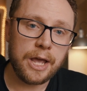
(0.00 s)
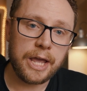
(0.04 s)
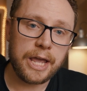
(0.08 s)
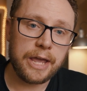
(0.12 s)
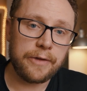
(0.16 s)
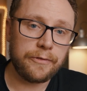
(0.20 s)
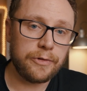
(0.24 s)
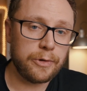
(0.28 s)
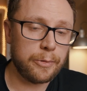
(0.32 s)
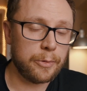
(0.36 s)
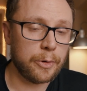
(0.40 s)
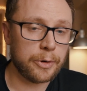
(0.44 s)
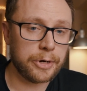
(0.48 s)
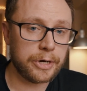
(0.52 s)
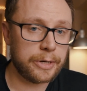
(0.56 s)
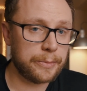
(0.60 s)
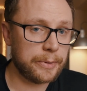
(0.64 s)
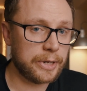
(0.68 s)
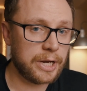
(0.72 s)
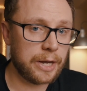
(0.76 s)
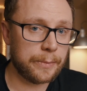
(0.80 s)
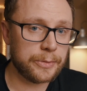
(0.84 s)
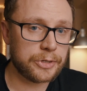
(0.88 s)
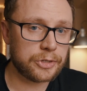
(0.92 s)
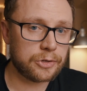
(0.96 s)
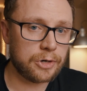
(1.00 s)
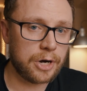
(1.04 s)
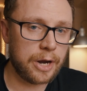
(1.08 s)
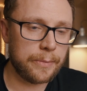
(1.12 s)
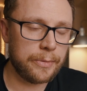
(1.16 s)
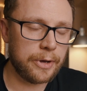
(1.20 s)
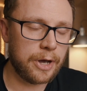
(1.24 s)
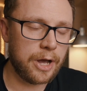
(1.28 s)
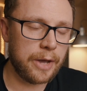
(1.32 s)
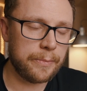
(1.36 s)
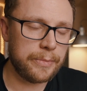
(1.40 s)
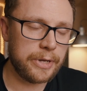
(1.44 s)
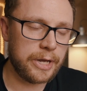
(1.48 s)
If you wanted to become a
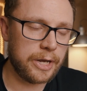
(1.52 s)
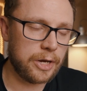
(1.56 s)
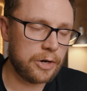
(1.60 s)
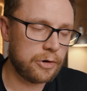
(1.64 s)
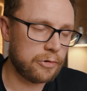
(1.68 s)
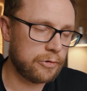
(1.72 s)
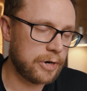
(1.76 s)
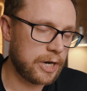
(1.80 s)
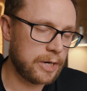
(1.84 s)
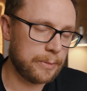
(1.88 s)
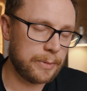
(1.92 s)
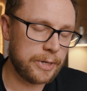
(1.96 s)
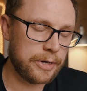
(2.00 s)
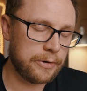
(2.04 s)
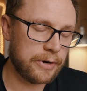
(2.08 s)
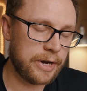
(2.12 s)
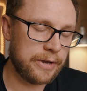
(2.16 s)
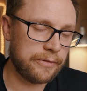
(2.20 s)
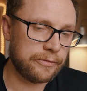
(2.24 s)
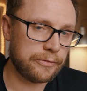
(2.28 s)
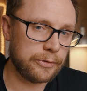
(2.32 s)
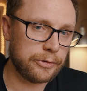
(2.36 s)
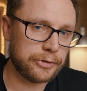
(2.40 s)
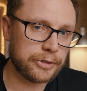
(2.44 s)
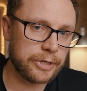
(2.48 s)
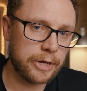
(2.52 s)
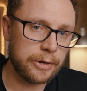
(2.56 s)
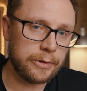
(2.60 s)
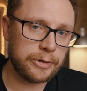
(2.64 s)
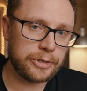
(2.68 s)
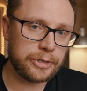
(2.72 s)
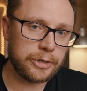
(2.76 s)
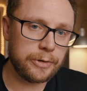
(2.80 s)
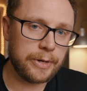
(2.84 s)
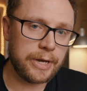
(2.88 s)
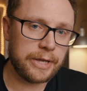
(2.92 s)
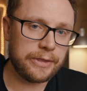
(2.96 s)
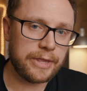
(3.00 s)
subscriber, I'd be incredibly grateful, so
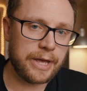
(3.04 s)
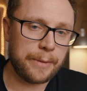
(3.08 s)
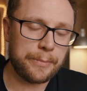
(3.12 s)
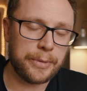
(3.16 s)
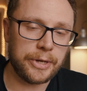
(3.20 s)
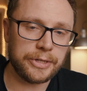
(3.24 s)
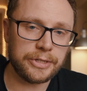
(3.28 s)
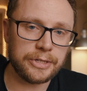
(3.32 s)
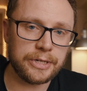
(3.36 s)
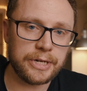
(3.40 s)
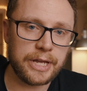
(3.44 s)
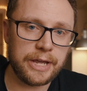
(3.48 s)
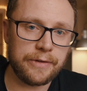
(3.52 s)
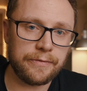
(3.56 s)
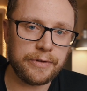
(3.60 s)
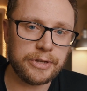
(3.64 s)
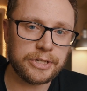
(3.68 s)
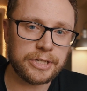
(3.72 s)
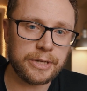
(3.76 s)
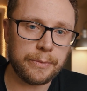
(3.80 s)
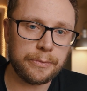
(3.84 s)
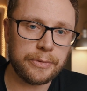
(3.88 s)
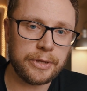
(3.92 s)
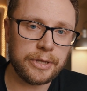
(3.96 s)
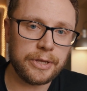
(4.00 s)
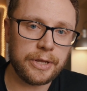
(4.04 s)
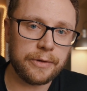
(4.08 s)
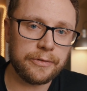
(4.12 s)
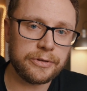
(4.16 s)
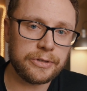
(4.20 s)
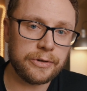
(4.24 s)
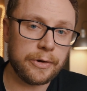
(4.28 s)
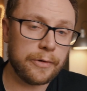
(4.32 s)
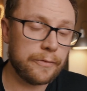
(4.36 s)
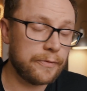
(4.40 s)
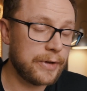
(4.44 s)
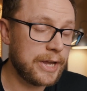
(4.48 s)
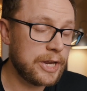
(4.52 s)
do hit that button if it's something that was
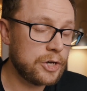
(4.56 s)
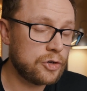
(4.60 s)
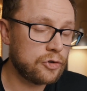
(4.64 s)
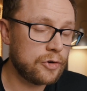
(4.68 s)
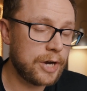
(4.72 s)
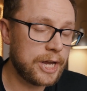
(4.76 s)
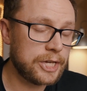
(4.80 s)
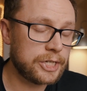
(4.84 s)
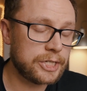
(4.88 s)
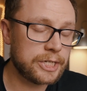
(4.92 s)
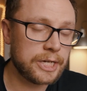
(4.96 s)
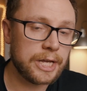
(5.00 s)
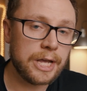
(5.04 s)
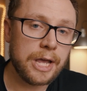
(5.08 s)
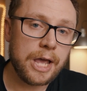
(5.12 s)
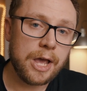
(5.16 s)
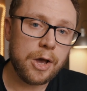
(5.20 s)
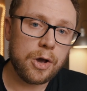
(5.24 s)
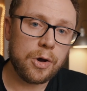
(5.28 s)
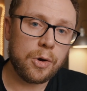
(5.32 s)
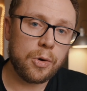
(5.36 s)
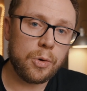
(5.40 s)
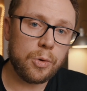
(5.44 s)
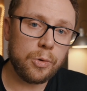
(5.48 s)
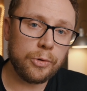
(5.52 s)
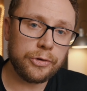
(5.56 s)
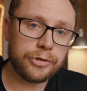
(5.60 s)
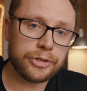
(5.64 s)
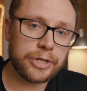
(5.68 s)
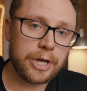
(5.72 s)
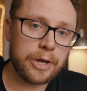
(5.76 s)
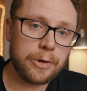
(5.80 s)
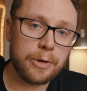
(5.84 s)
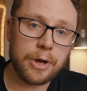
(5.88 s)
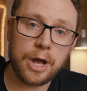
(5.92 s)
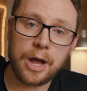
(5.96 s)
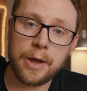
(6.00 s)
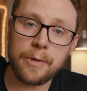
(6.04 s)
of interest.
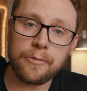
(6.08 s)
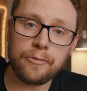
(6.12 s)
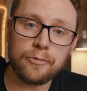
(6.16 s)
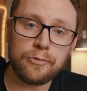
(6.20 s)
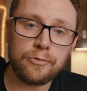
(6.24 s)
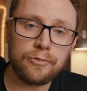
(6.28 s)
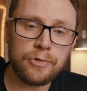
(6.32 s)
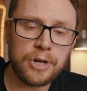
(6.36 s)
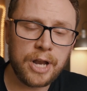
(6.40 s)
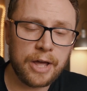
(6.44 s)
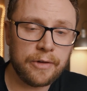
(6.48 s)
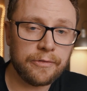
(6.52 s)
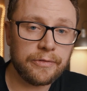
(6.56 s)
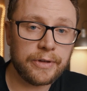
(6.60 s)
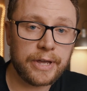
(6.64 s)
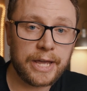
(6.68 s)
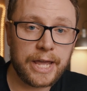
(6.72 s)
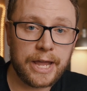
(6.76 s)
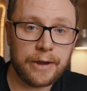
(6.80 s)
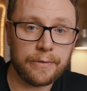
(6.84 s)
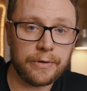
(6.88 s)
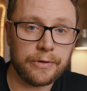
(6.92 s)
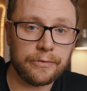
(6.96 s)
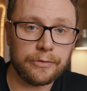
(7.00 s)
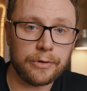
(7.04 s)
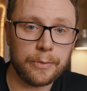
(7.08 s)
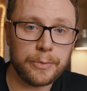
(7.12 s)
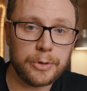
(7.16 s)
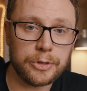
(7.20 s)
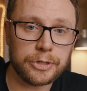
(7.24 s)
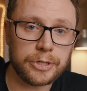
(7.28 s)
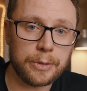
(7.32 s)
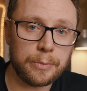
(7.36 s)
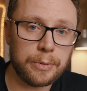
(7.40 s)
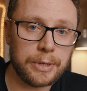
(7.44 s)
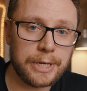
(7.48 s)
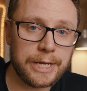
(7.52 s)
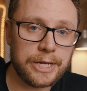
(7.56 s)
Also, I love hearing from you,
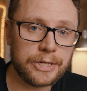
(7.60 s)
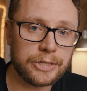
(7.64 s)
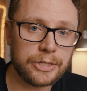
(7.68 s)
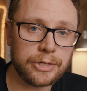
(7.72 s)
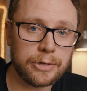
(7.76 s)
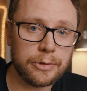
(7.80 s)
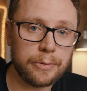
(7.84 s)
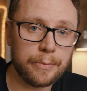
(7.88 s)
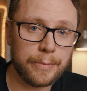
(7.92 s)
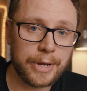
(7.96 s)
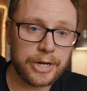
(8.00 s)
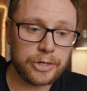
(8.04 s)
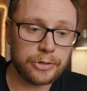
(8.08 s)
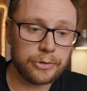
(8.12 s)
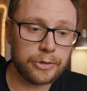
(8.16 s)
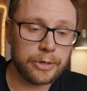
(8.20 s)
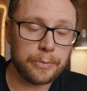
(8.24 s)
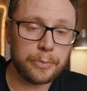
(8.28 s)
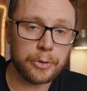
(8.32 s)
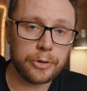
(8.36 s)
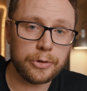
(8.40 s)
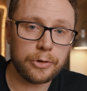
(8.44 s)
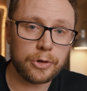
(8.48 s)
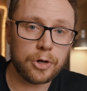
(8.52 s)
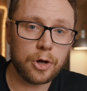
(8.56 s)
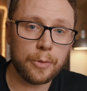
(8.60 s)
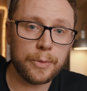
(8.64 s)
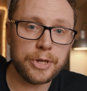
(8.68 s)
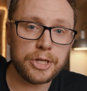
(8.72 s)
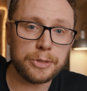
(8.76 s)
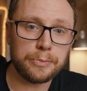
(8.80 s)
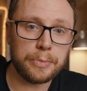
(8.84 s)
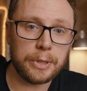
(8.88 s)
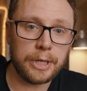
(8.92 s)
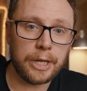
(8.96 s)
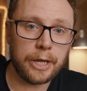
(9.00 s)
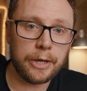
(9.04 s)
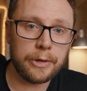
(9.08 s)
so please do make sure you put your comments
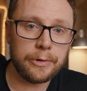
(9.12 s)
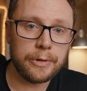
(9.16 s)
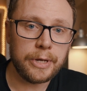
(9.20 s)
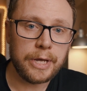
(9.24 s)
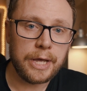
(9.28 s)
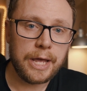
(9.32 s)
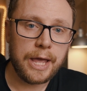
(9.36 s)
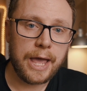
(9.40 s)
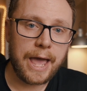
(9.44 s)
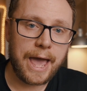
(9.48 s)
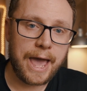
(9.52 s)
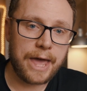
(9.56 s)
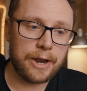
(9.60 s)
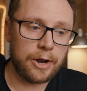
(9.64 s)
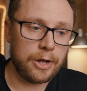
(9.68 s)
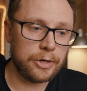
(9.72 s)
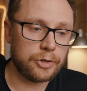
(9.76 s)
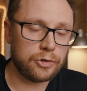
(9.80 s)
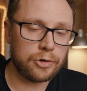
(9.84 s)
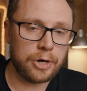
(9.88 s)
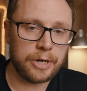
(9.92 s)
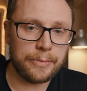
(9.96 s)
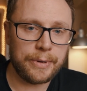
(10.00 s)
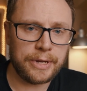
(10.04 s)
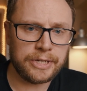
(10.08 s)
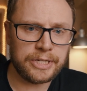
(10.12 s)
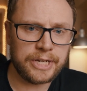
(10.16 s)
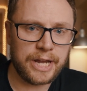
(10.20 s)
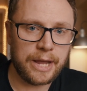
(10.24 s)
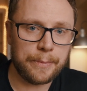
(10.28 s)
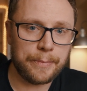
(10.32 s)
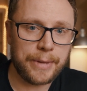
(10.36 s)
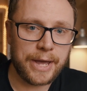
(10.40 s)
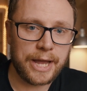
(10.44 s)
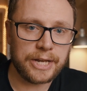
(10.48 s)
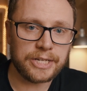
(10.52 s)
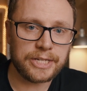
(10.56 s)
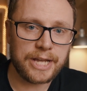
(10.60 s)
below, and I'll try to
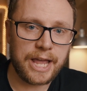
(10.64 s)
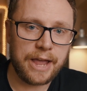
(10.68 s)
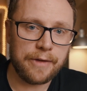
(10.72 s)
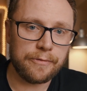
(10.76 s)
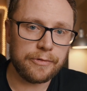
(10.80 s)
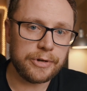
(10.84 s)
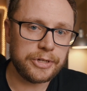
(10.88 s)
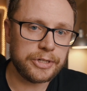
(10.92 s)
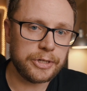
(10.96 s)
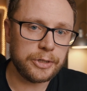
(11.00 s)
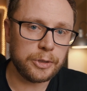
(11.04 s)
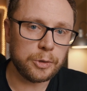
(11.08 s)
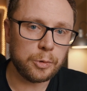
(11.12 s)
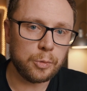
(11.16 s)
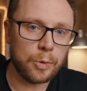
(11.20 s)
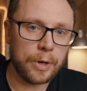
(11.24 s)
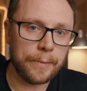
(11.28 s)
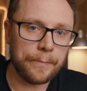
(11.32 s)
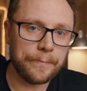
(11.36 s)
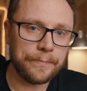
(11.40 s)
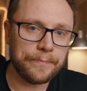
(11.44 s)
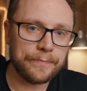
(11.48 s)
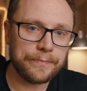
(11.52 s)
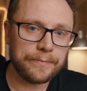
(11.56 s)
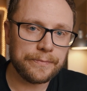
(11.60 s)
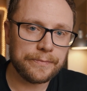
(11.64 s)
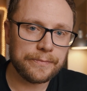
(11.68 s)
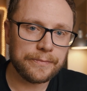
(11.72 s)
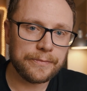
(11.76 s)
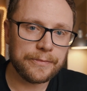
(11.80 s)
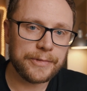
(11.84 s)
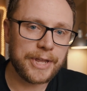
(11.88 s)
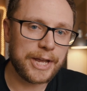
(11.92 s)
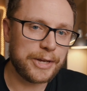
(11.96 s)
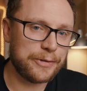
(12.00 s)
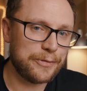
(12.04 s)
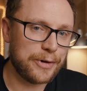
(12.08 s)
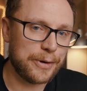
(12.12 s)
get back to every single one.
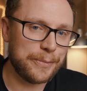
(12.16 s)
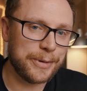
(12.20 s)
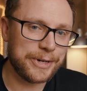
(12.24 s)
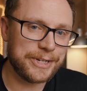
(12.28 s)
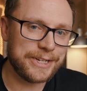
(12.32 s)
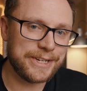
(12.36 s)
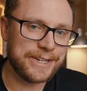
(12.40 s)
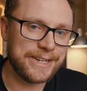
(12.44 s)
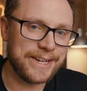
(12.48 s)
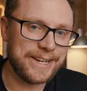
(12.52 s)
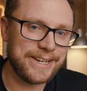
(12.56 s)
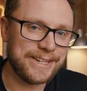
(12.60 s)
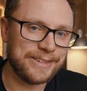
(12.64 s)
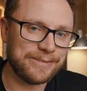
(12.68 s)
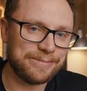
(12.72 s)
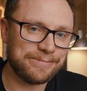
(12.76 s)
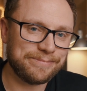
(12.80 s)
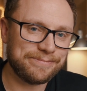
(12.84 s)
Thanks very much indeed.